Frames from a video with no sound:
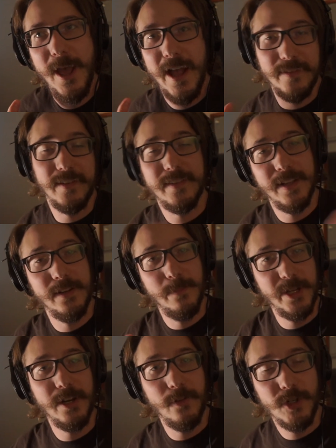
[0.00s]
as I said in the
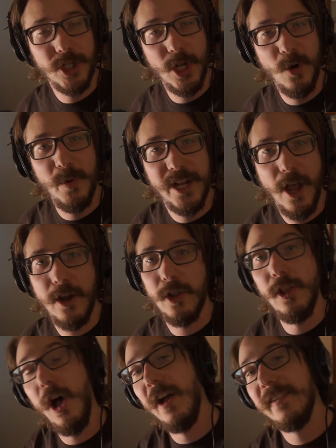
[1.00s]
beginning of the show, we kind
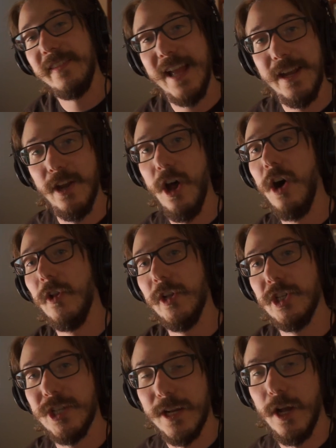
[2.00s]
of lost that
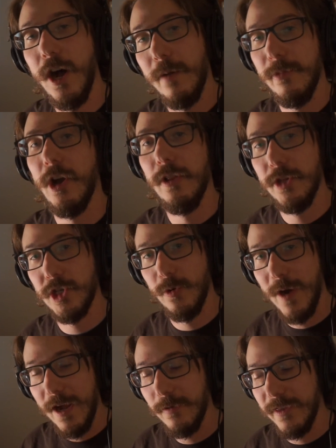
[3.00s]
knowledge, that hop knowledge
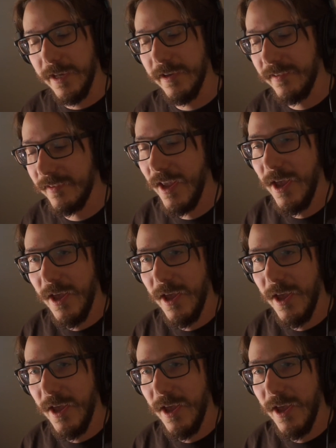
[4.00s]
around this.